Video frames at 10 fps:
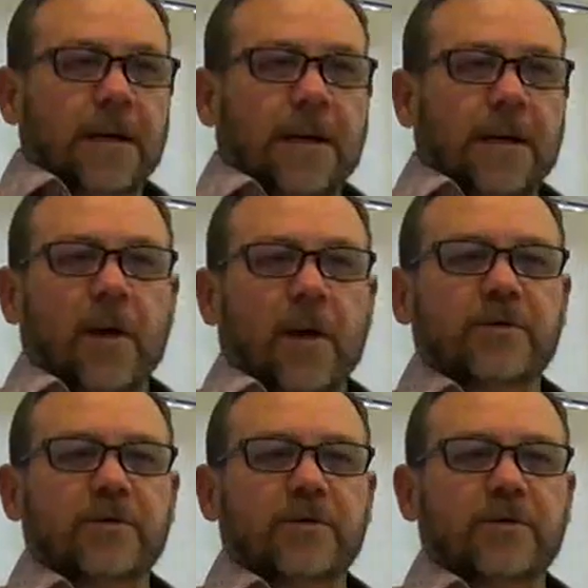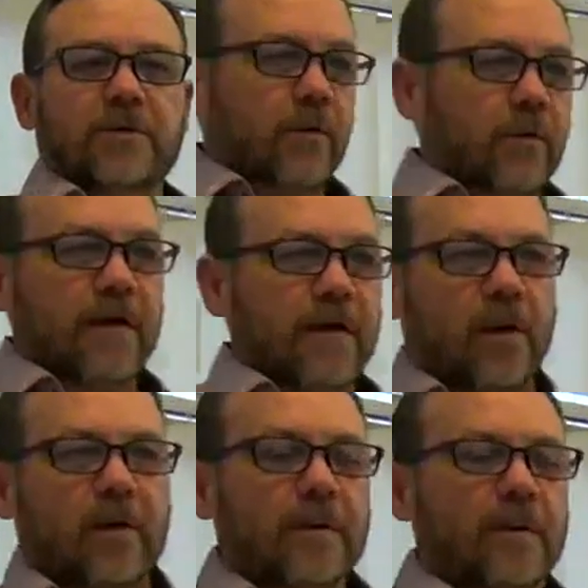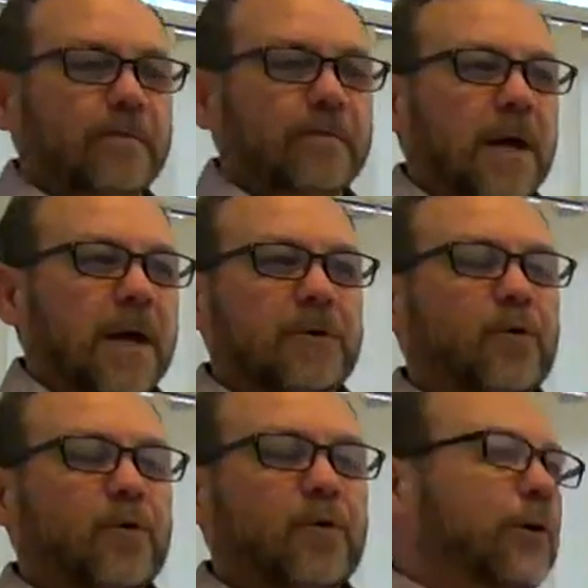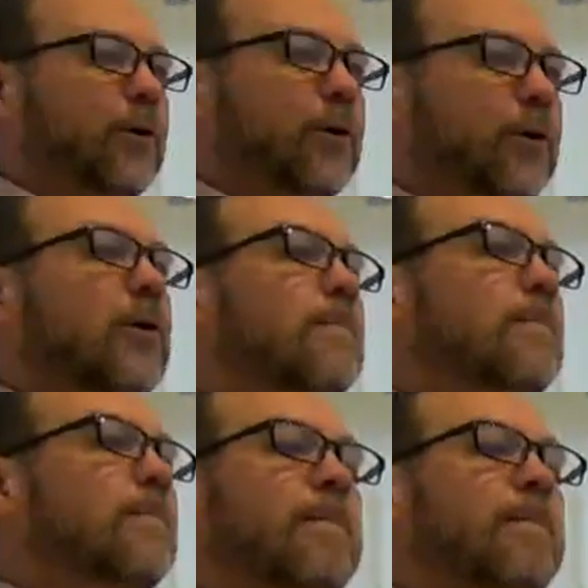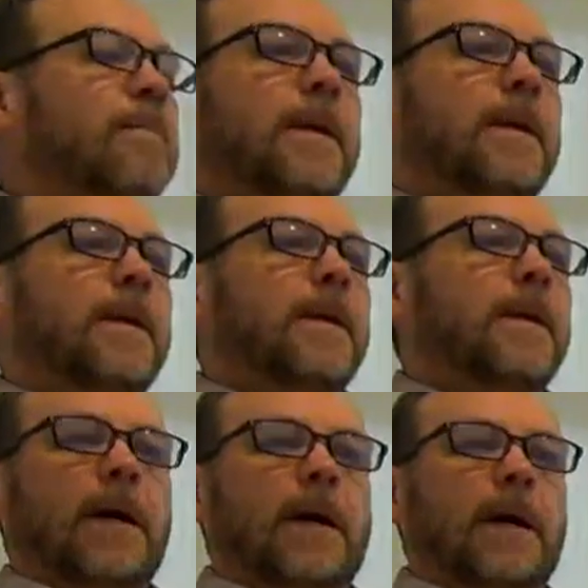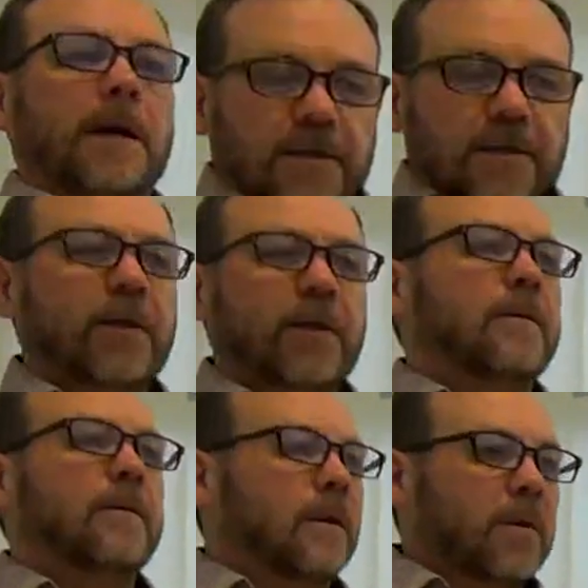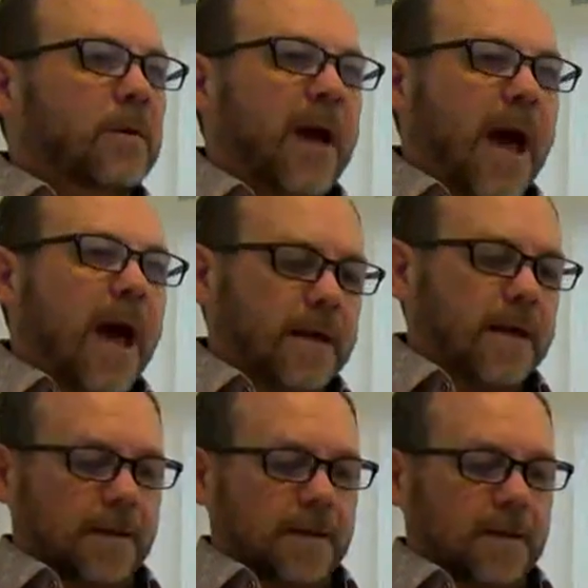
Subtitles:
apologize that we don't have our translator here. Next week, I'll be back,